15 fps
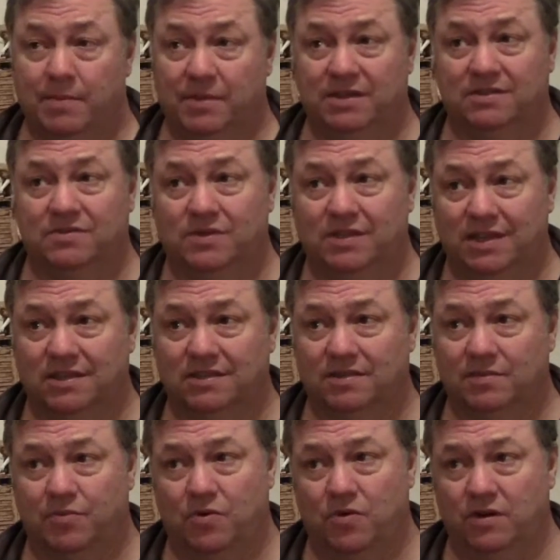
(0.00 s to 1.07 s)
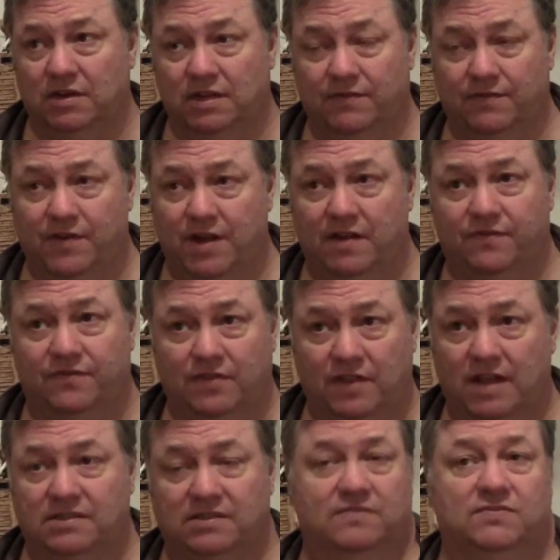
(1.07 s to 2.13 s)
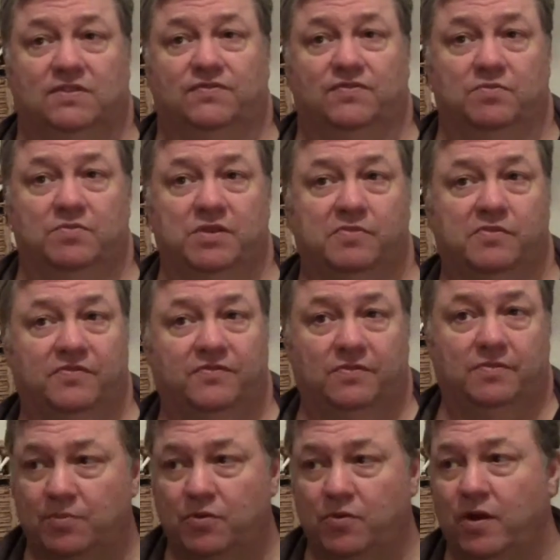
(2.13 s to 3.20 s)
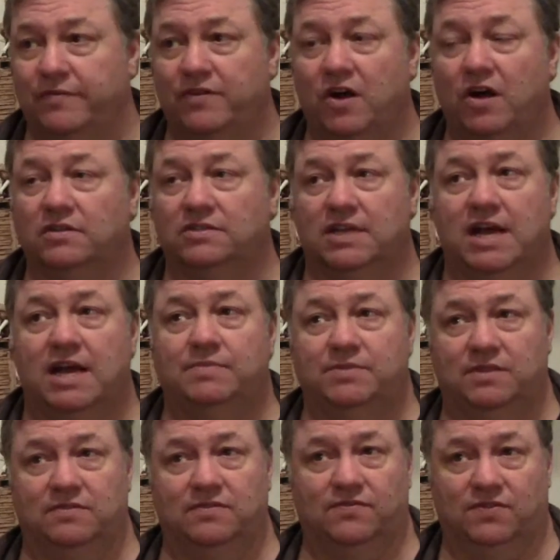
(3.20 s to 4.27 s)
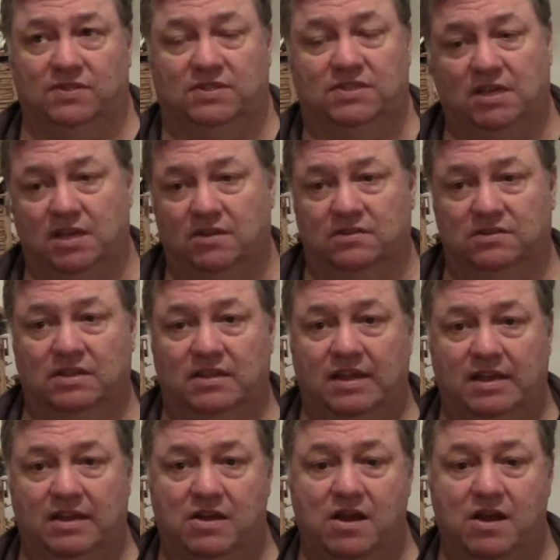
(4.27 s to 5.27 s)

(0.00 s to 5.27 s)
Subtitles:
because we think it's important to involve lots of different people who have all types of different skills that they can